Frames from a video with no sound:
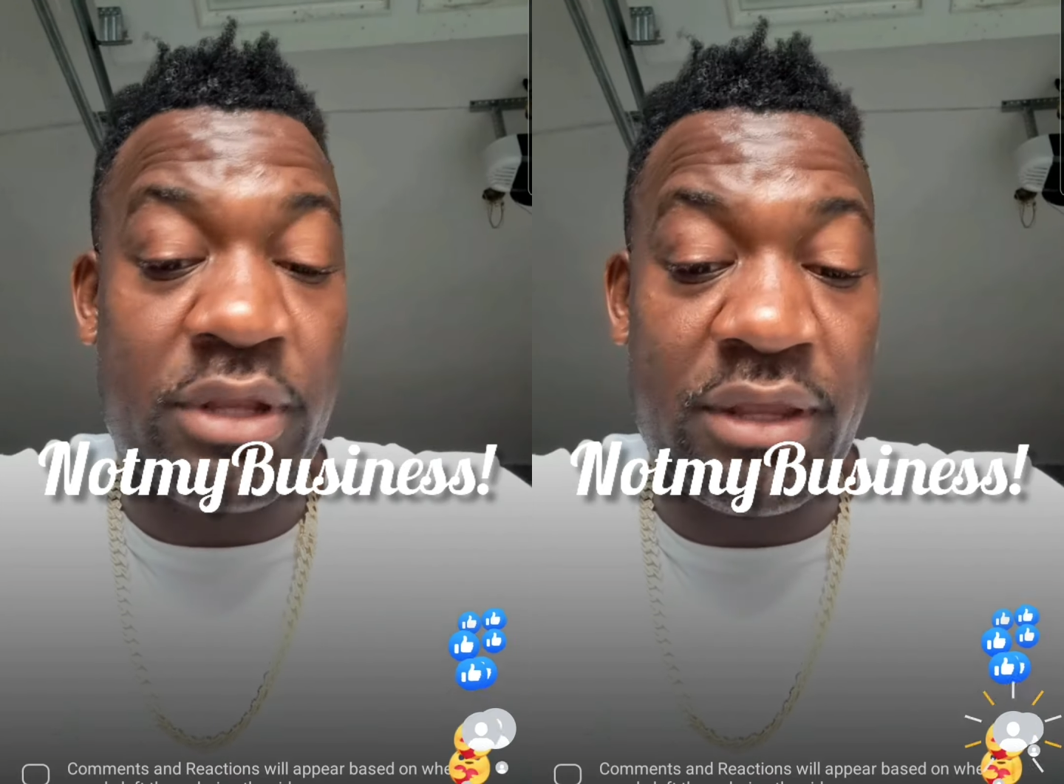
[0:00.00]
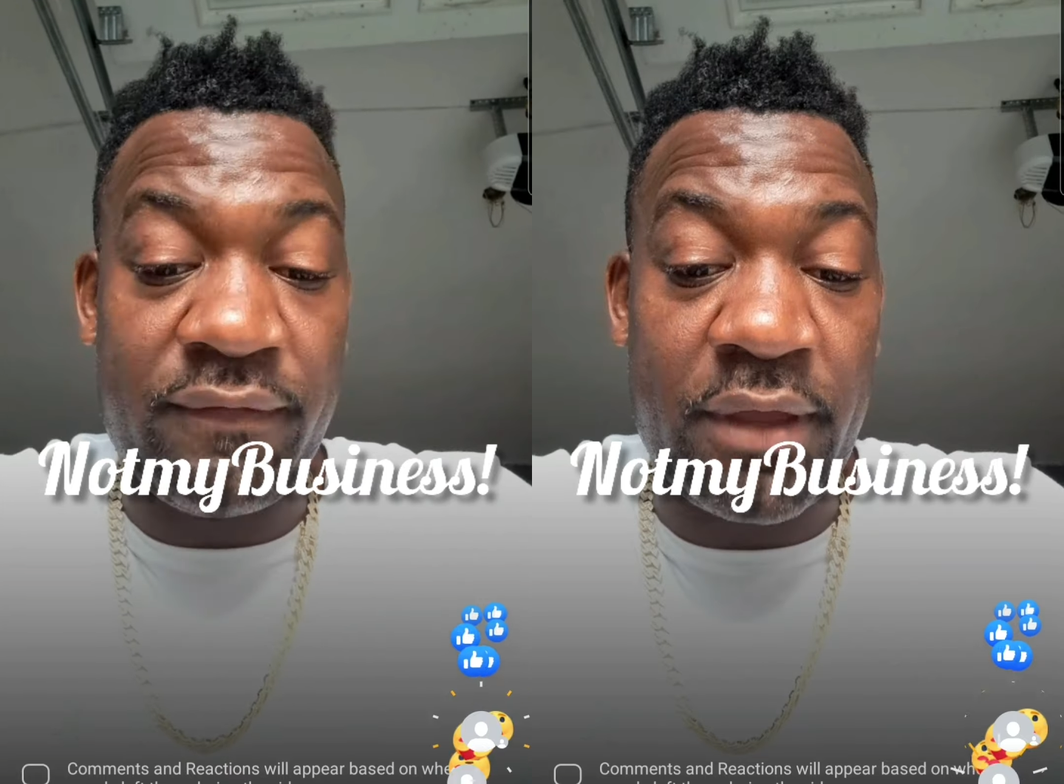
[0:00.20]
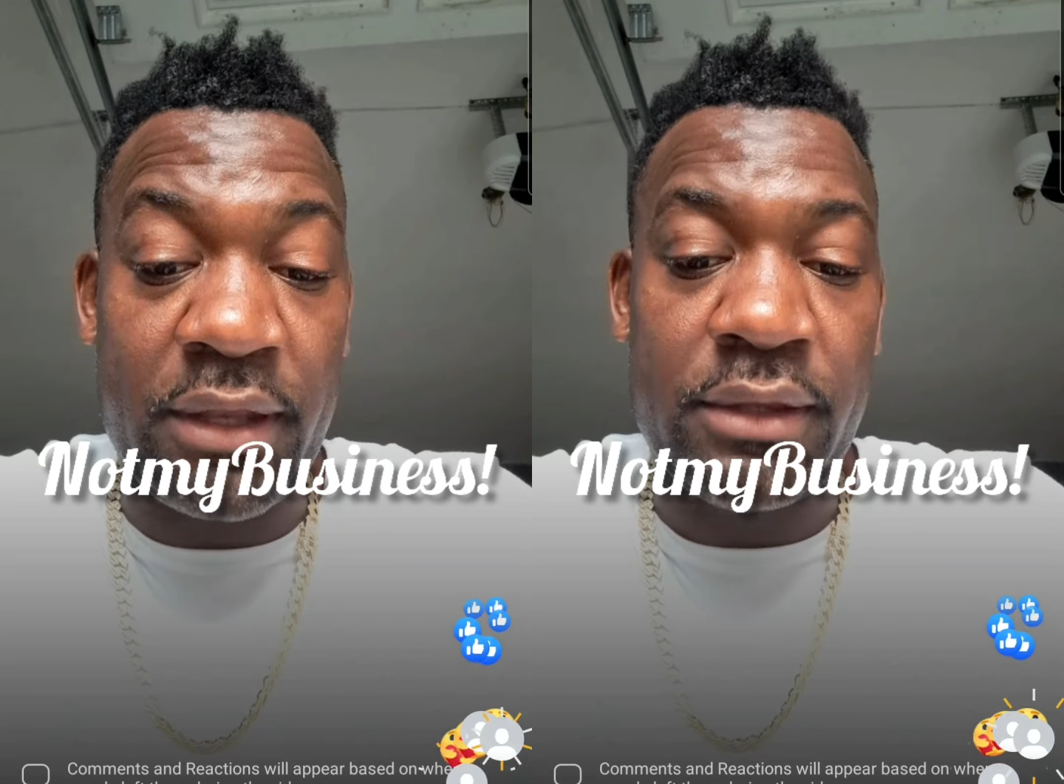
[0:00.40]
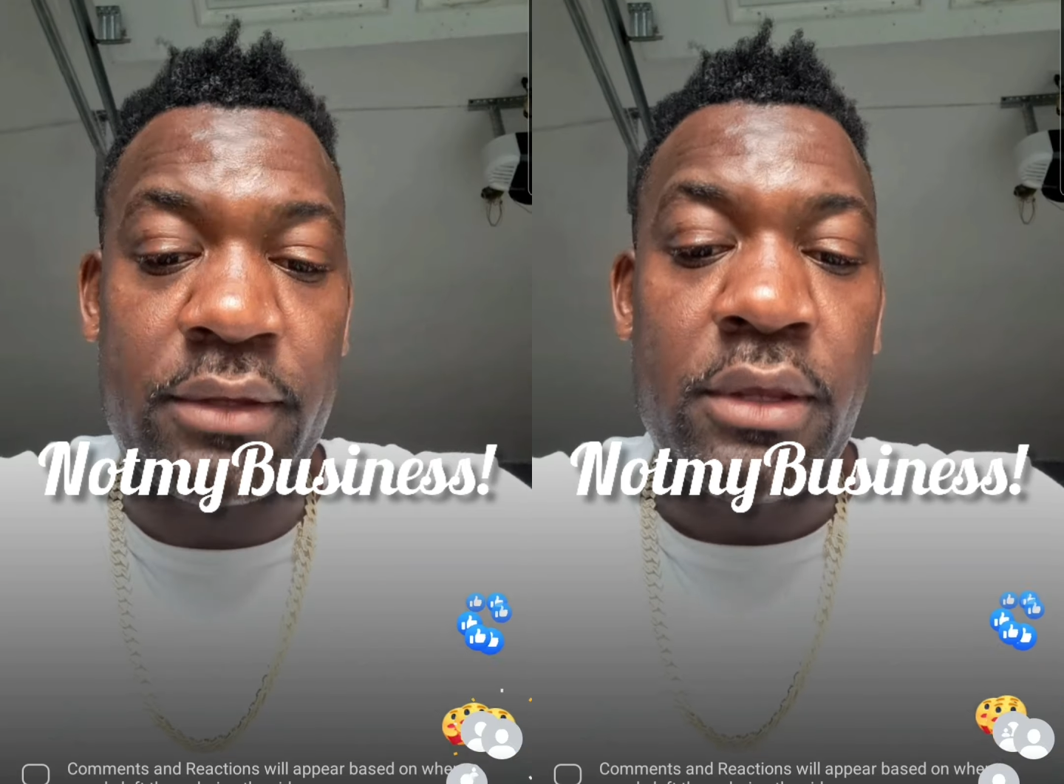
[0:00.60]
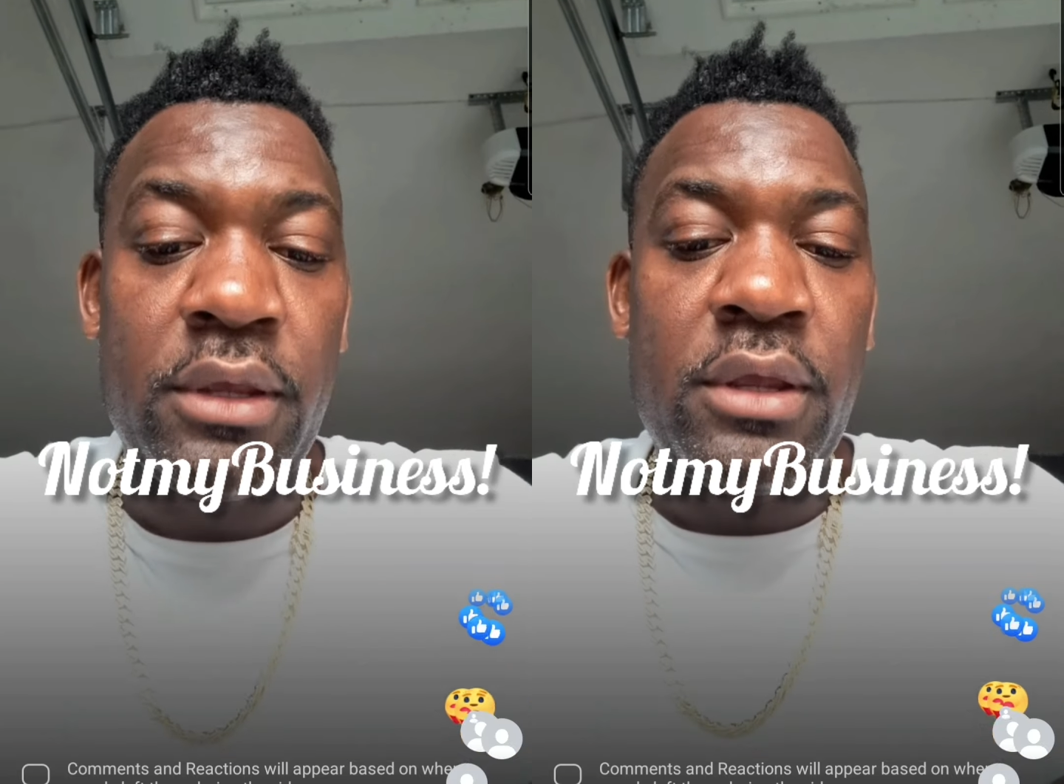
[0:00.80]
the event,
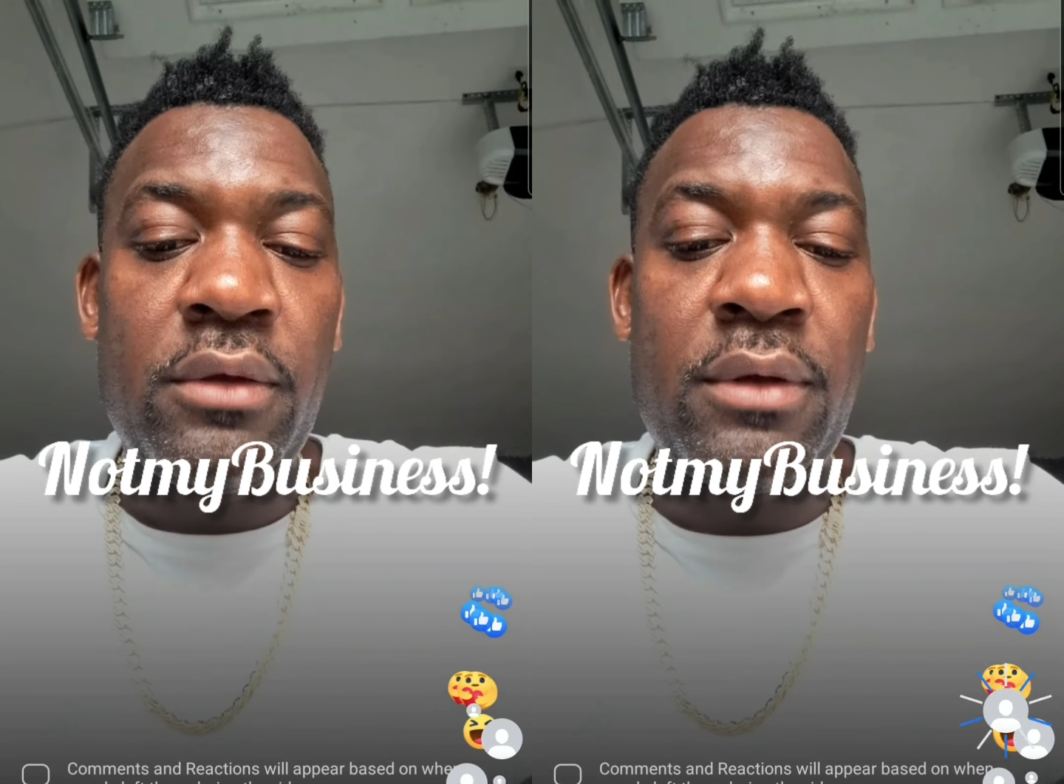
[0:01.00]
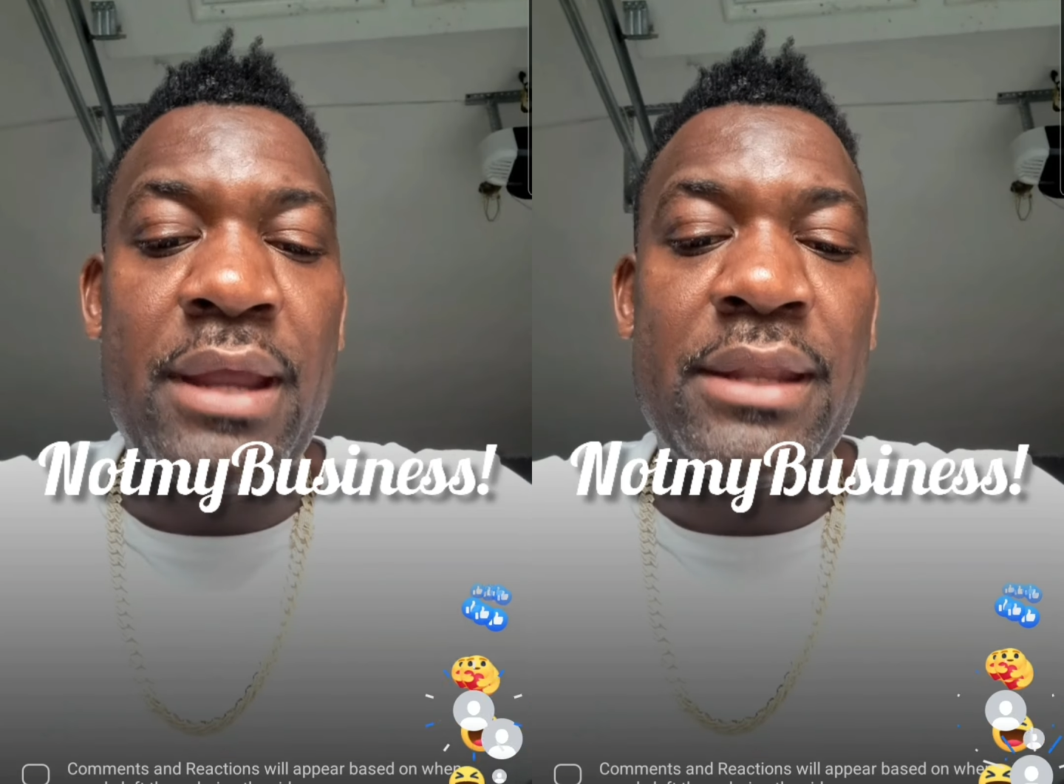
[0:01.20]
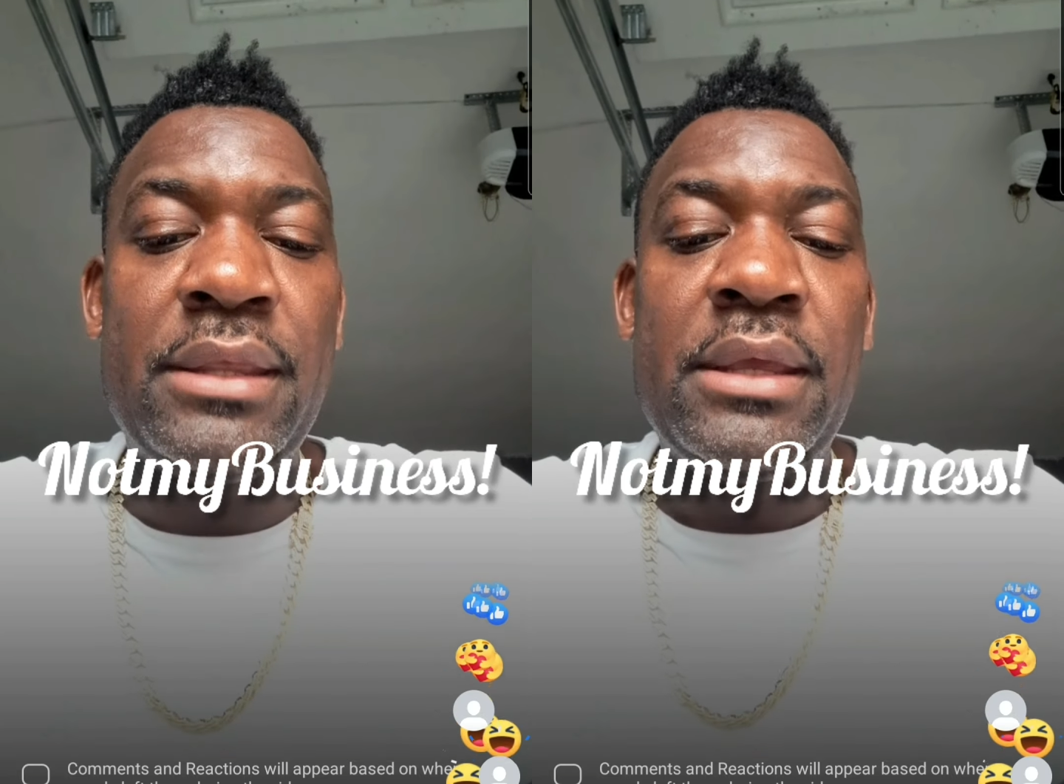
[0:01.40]
right?